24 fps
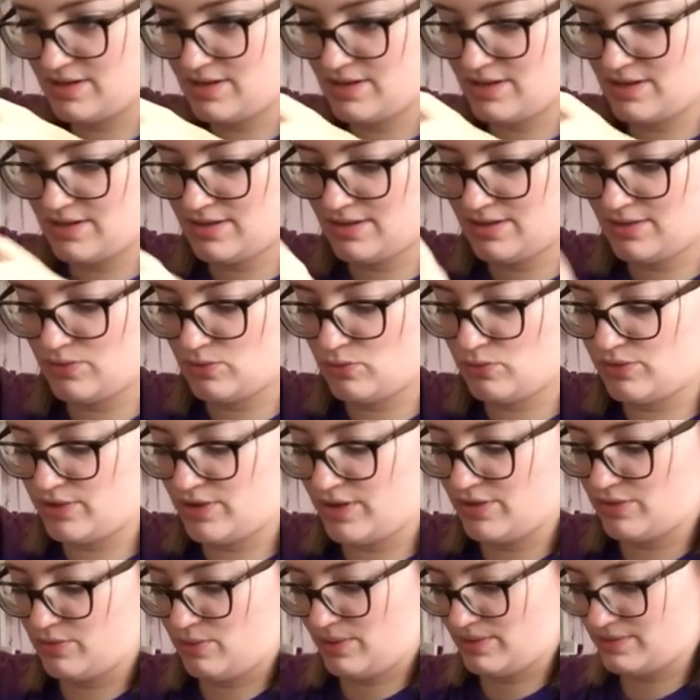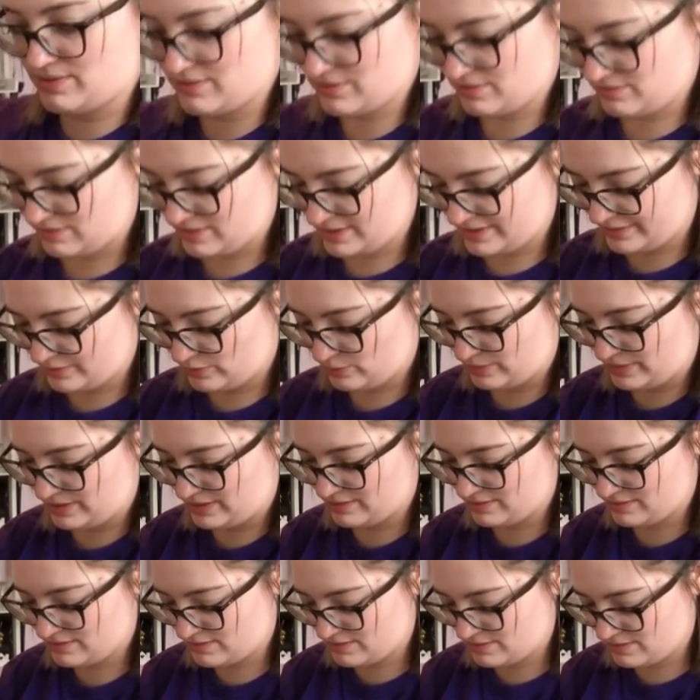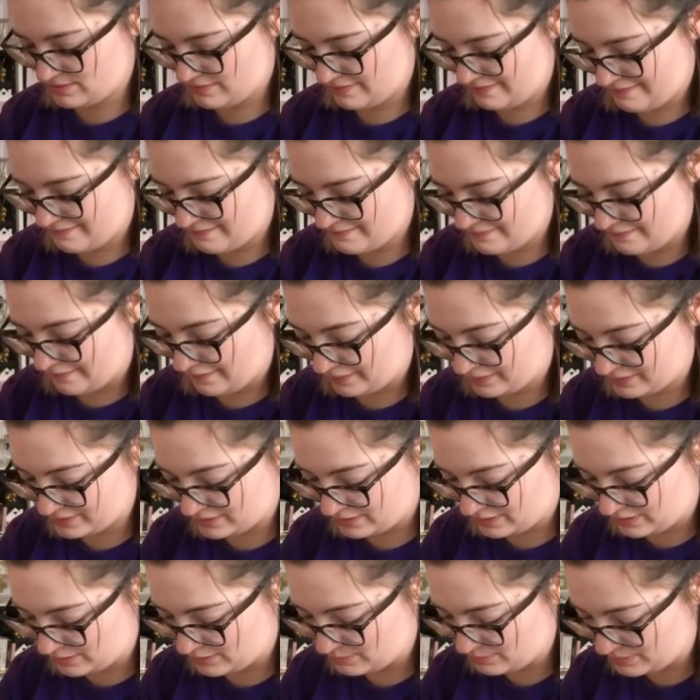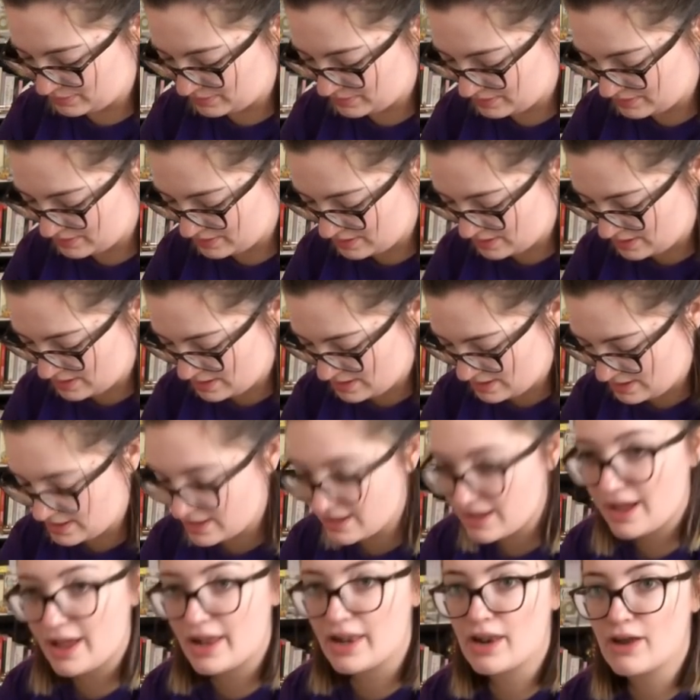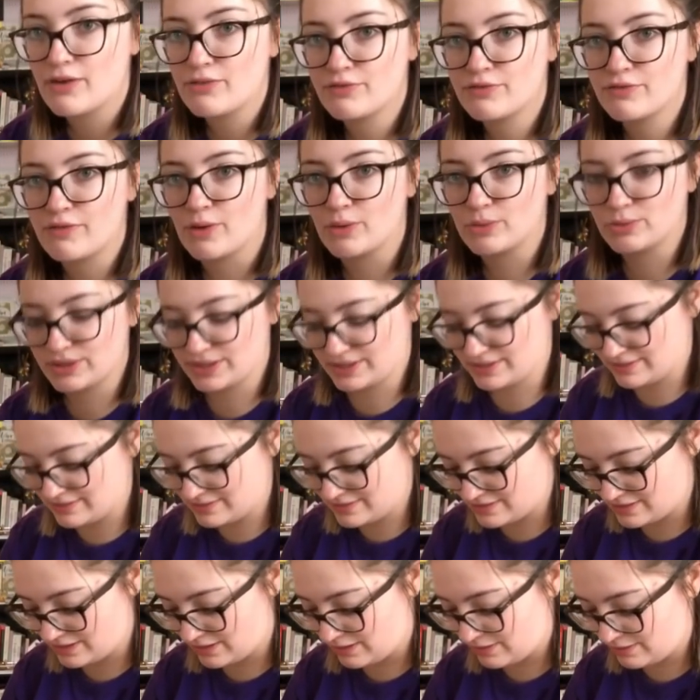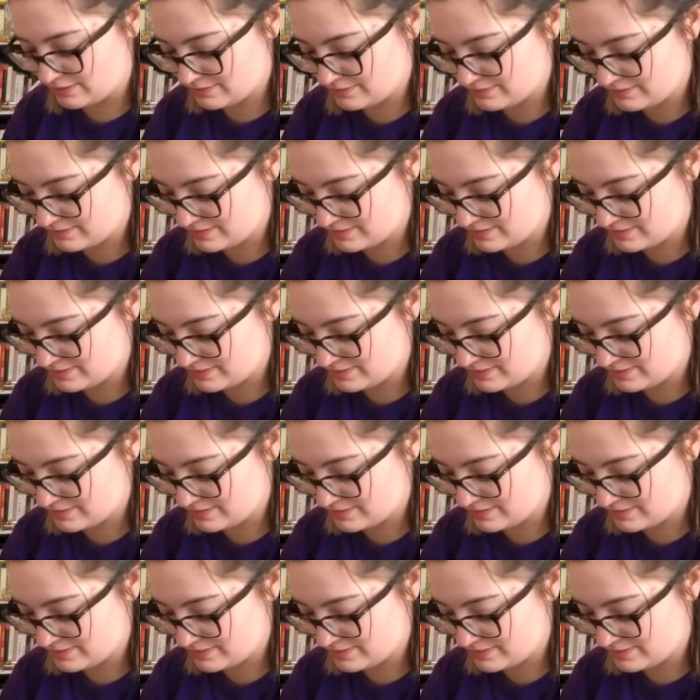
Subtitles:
I think all the other ones are a little bit fucked up. I love folding stuff.